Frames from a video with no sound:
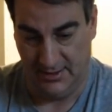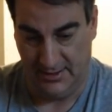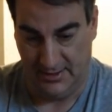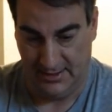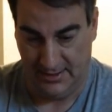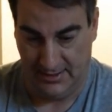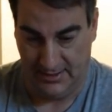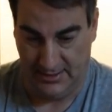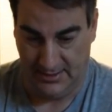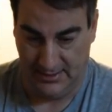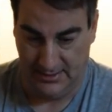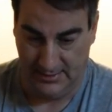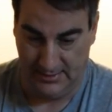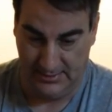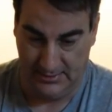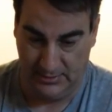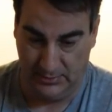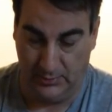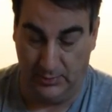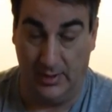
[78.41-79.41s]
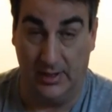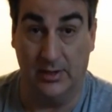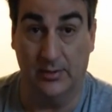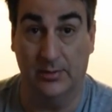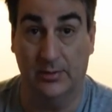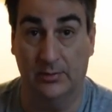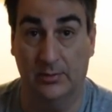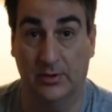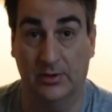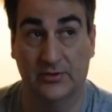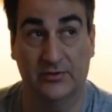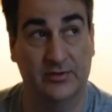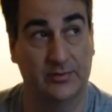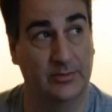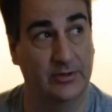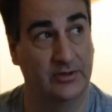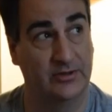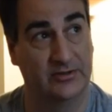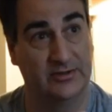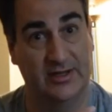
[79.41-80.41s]
Why don't we roll some
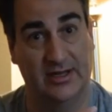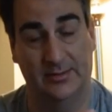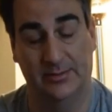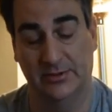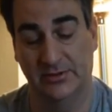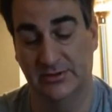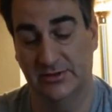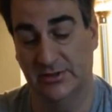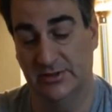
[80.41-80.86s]
of those samples?